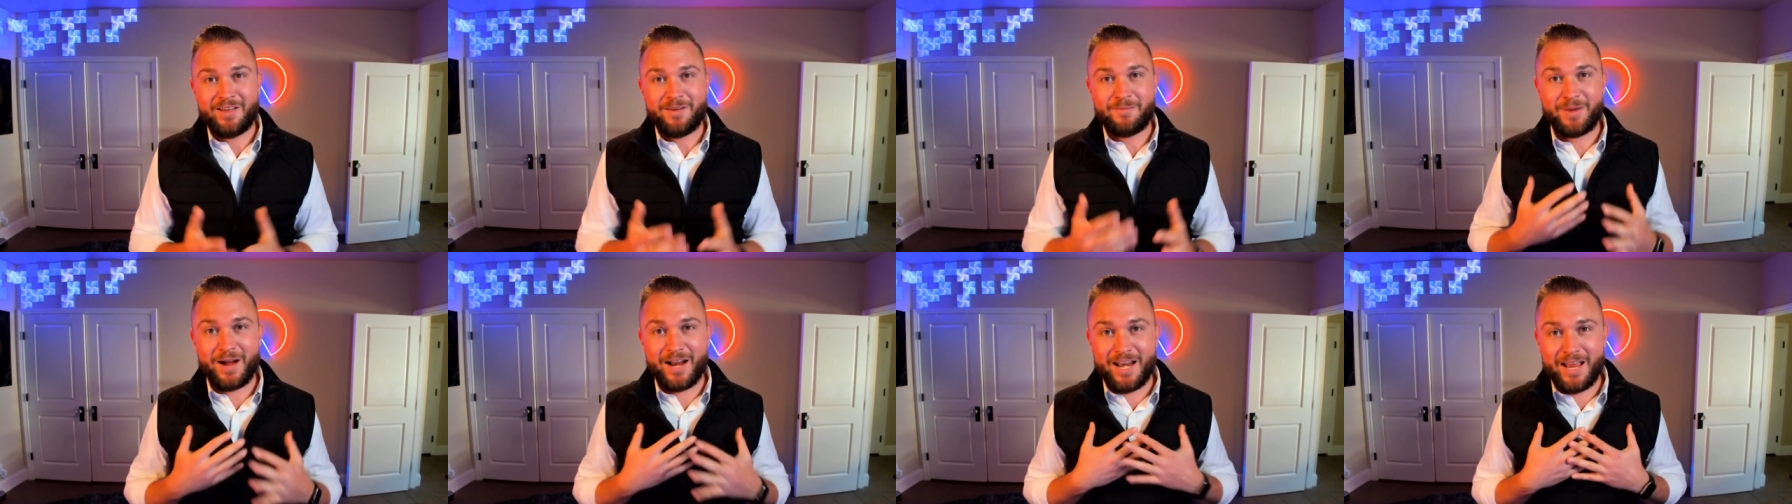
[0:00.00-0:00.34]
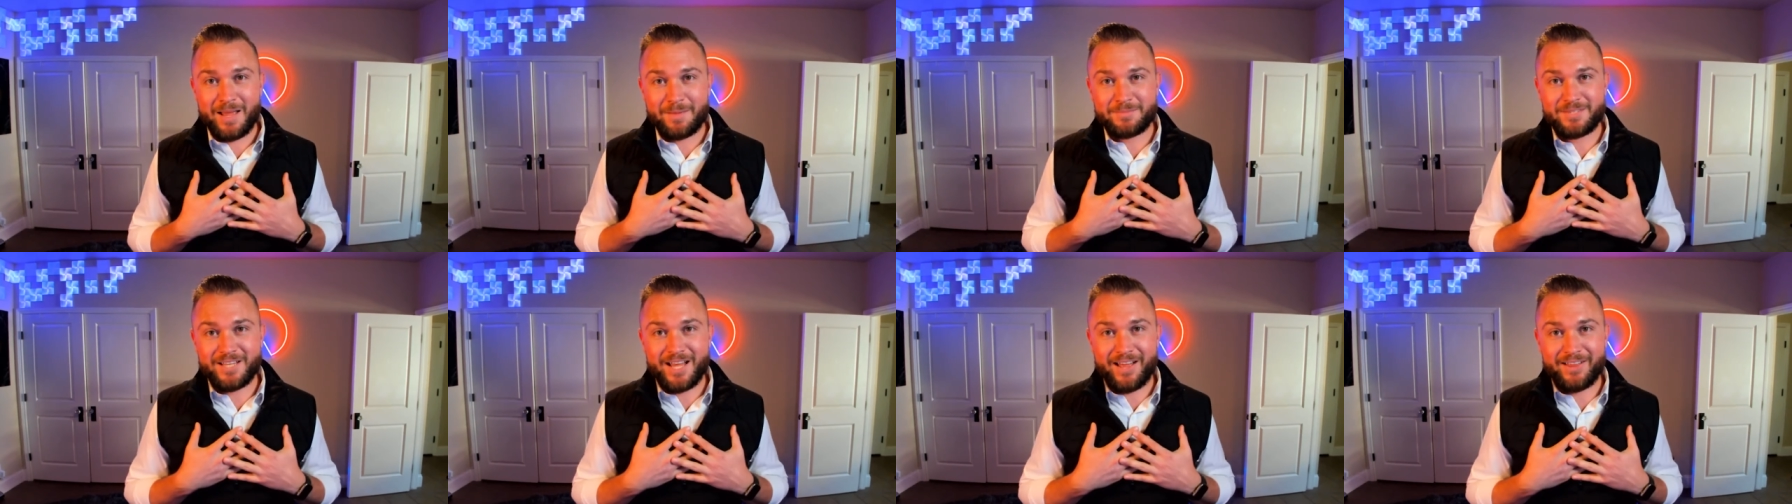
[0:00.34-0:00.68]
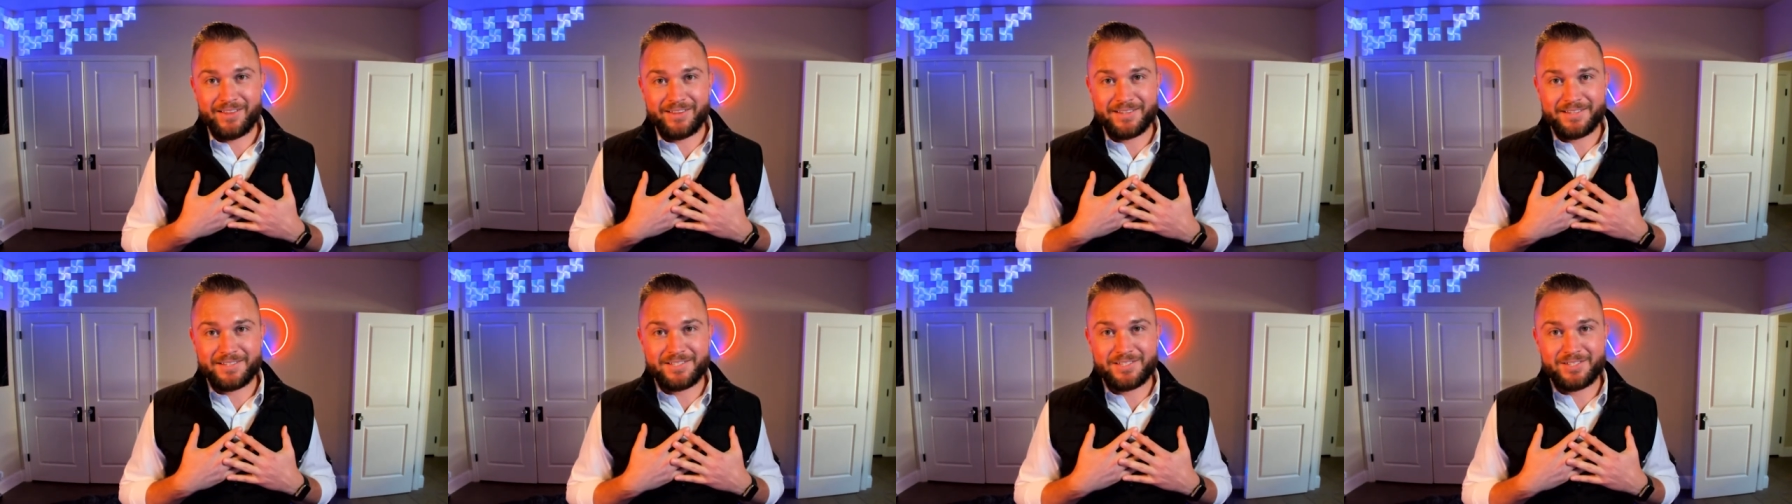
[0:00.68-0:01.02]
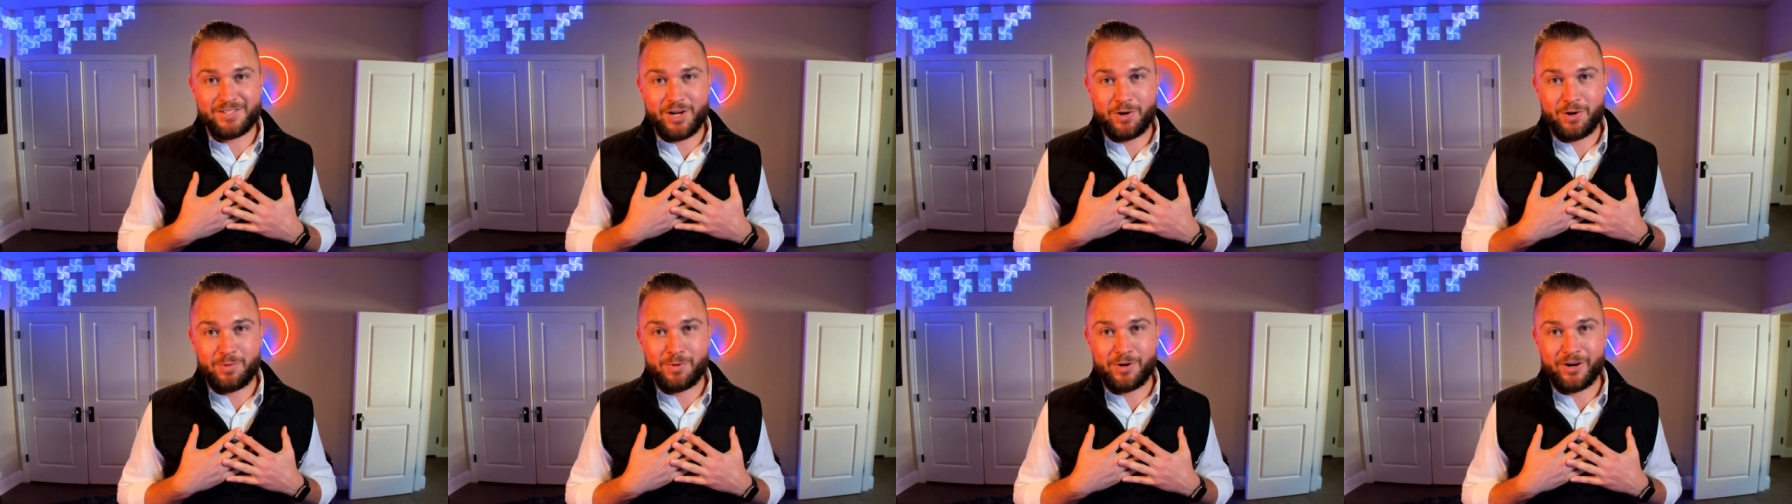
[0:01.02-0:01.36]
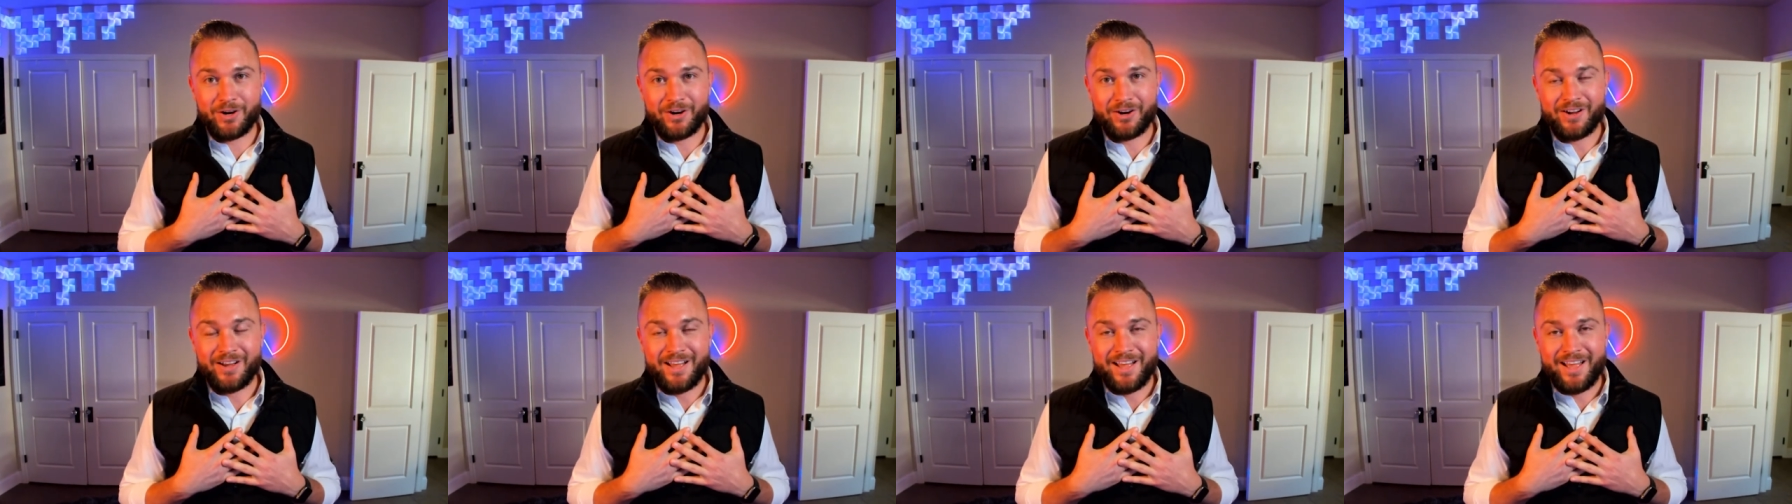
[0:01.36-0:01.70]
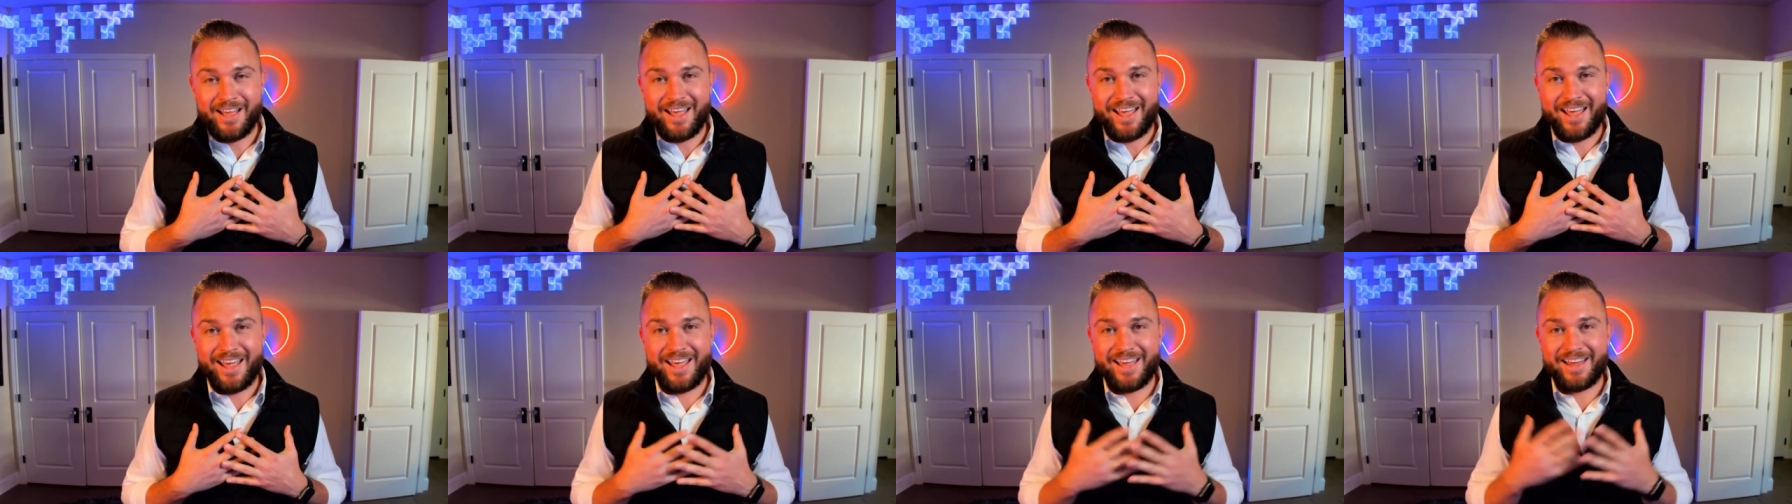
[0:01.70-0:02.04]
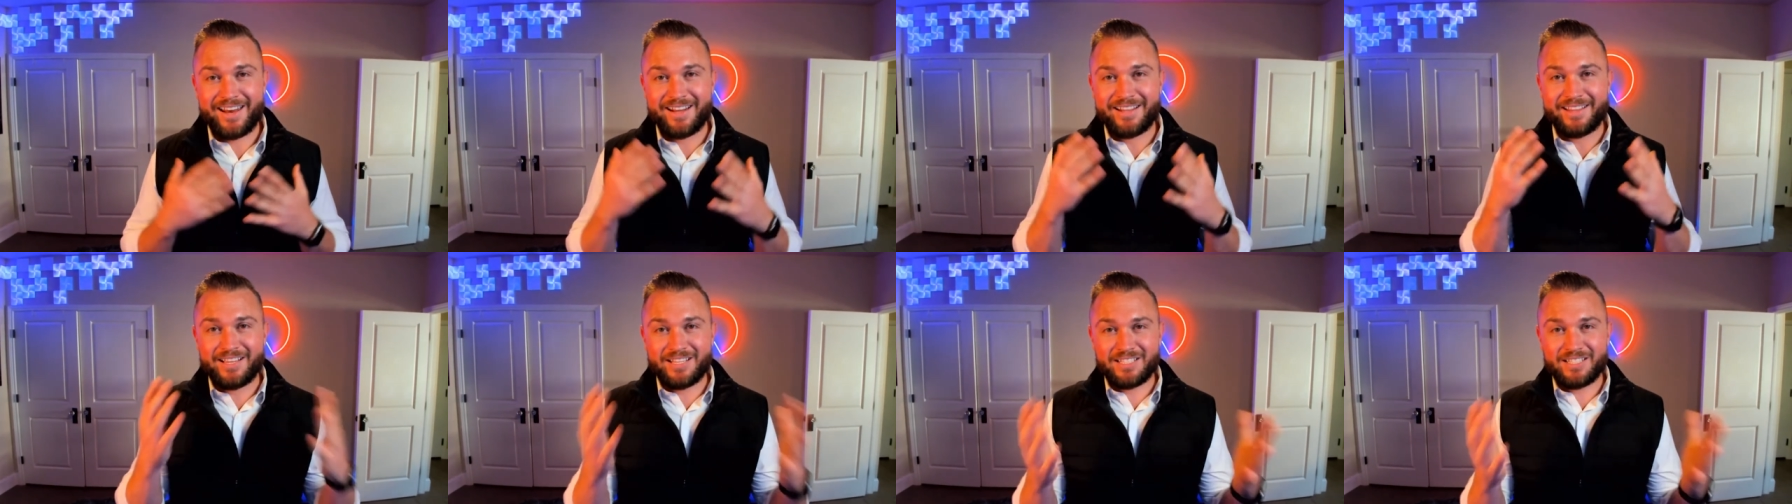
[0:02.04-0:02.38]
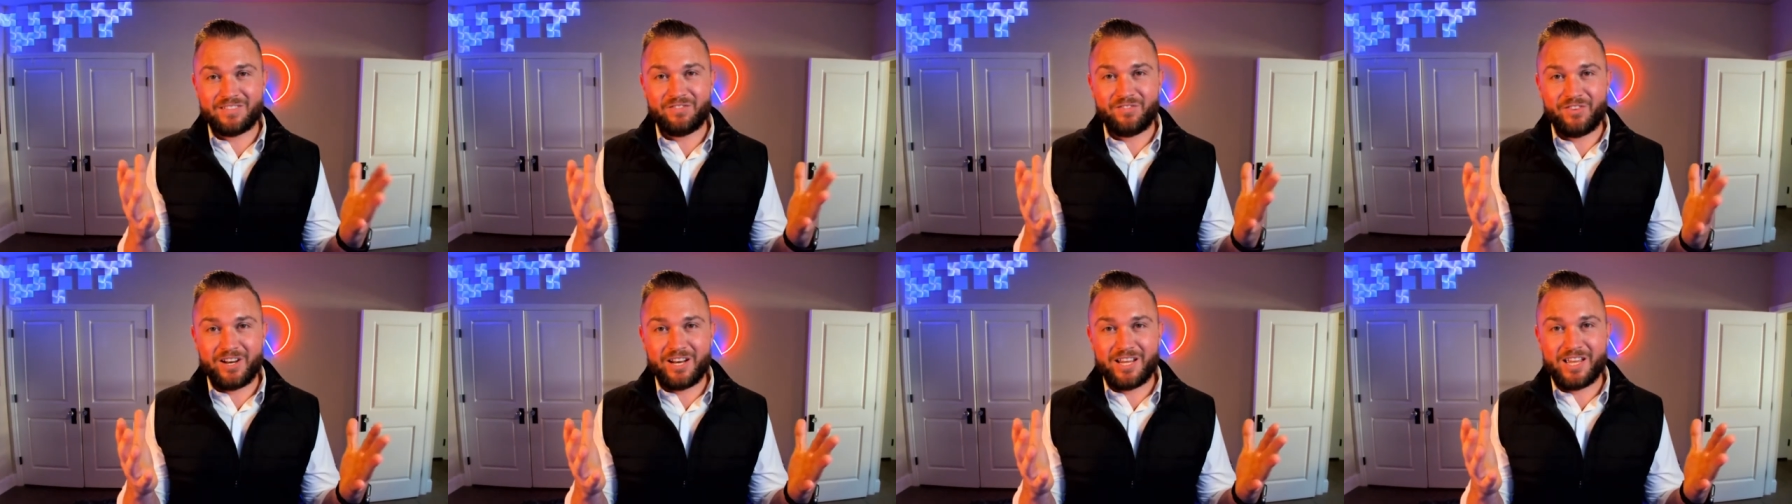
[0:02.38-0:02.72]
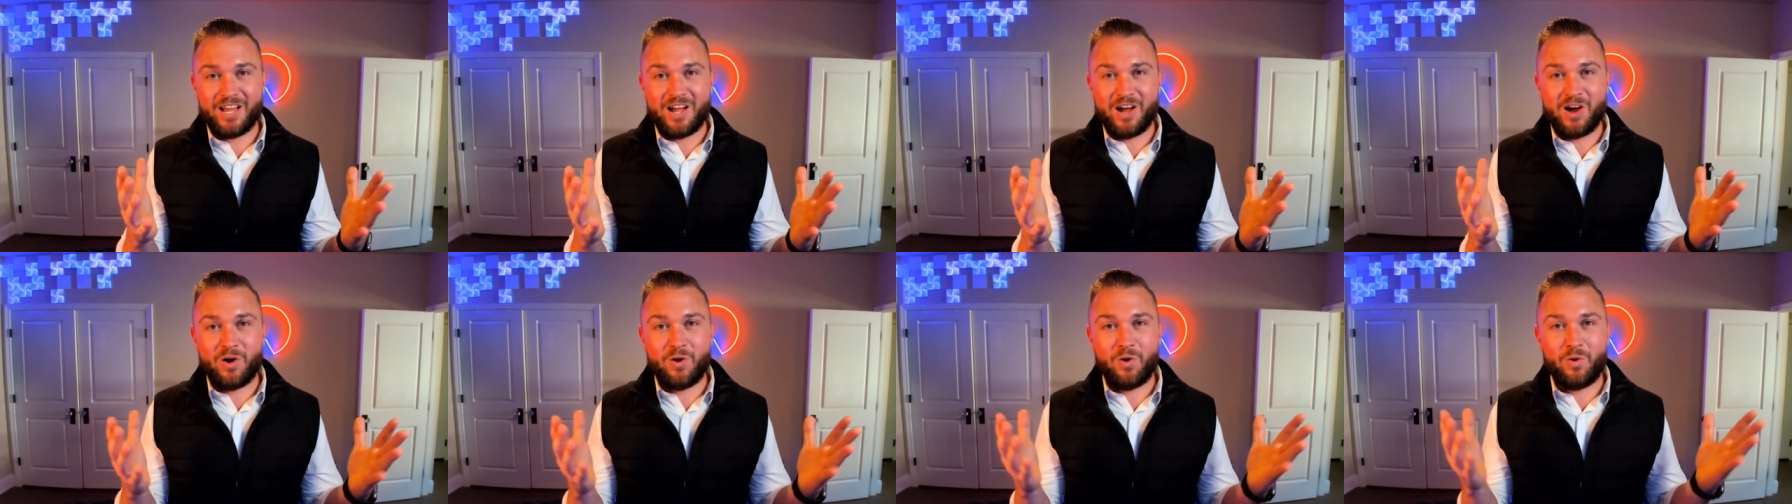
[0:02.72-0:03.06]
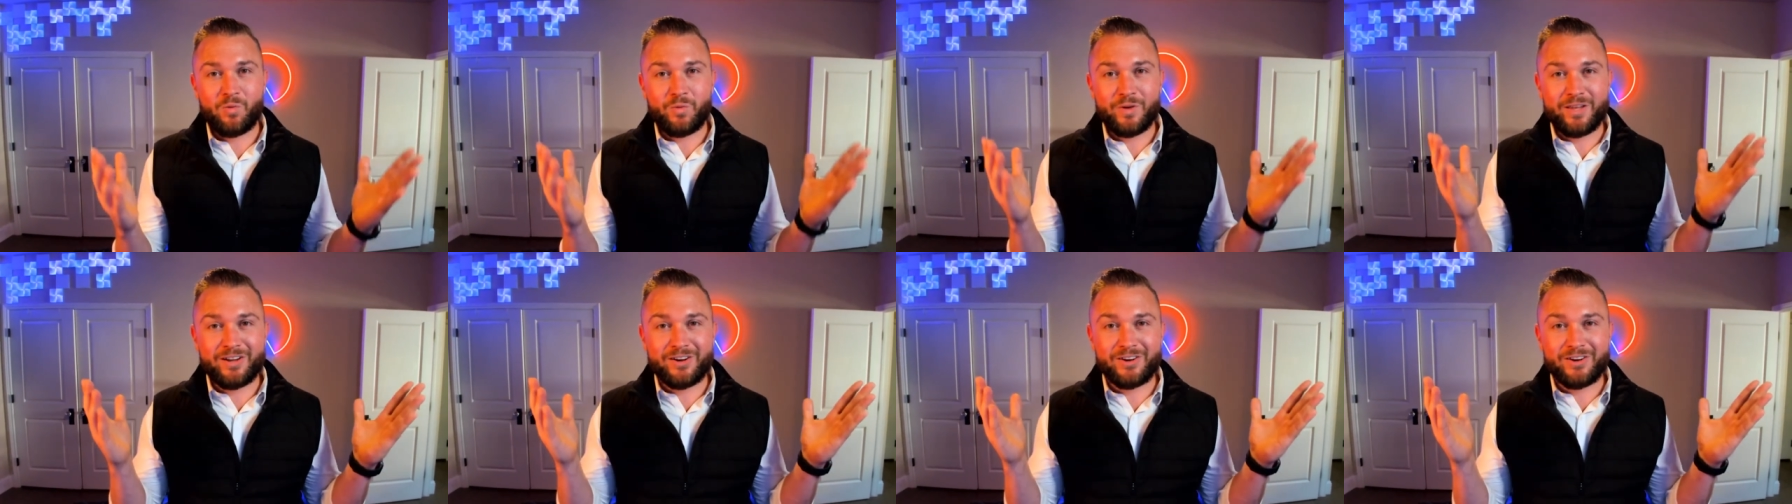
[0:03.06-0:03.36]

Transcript: My name's Alex Stoeber, and in this video, we are